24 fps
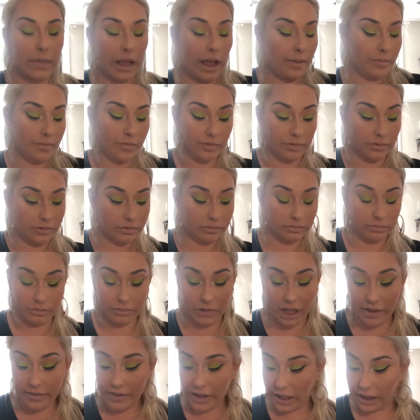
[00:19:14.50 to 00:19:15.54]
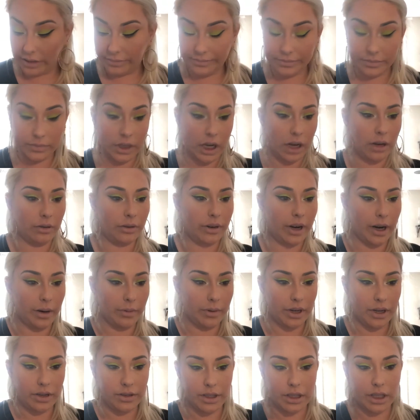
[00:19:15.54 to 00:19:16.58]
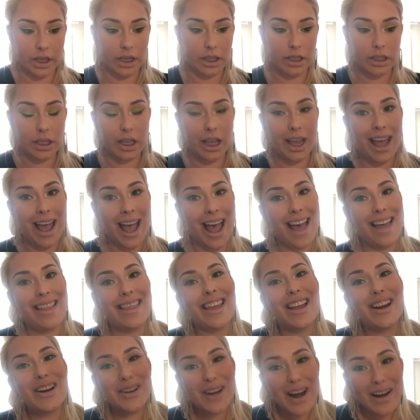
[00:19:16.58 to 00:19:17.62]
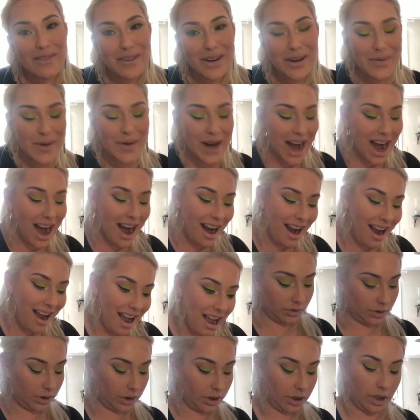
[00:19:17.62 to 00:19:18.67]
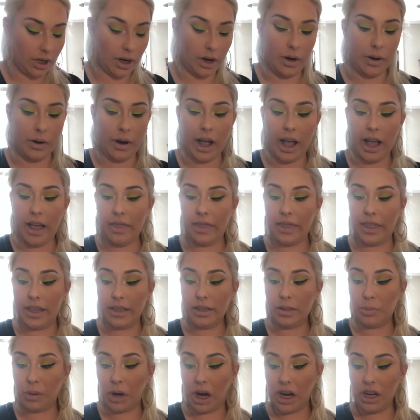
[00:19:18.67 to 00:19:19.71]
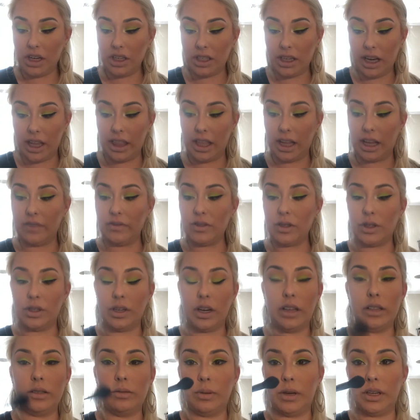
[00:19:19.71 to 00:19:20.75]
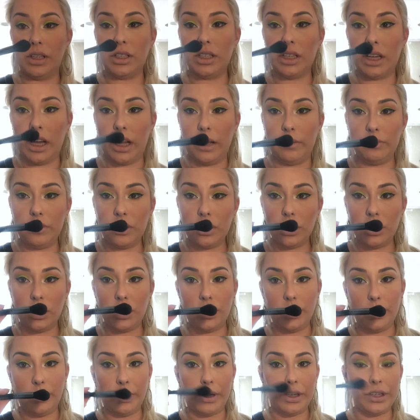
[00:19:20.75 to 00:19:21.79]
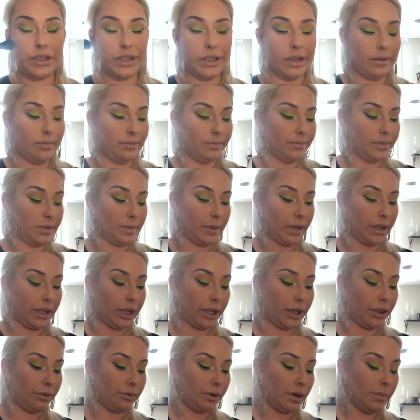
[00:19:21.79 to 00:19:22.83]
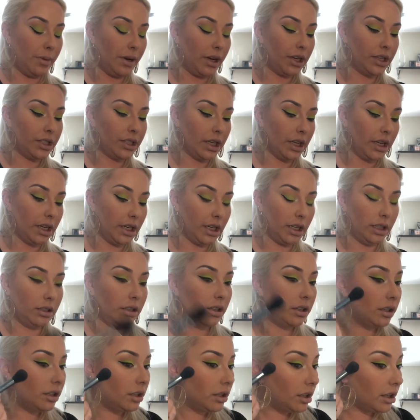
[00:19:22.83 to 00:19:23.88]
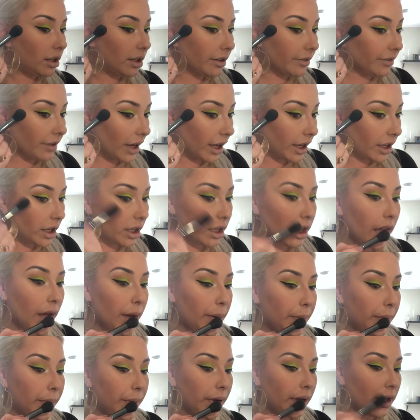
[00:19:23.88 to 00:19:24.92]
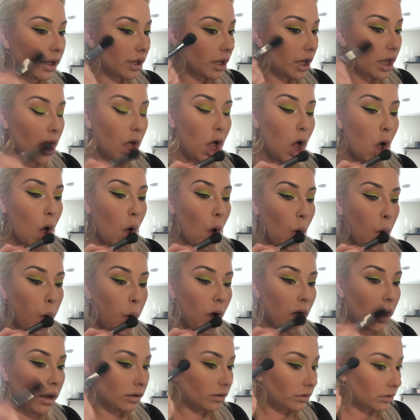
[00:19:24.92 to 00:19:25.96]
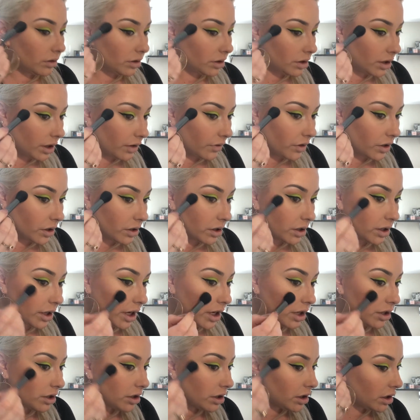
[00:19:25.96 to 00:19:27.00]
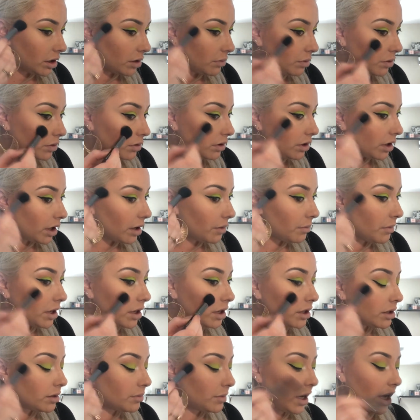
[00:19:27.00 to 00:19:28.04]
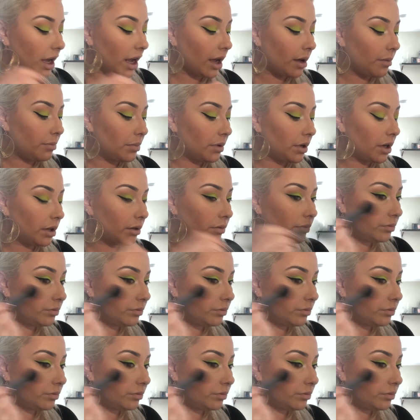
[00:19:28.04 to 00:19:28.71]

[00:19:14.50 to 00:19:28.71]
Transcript: I'm loving it. Oh, right, we're using that as highlighter everywhere. So this brush, I think I've told you guys a bunch of times, super cheap, spent like $3 on it. If I can get stuff that's that cheap, that makes me happy.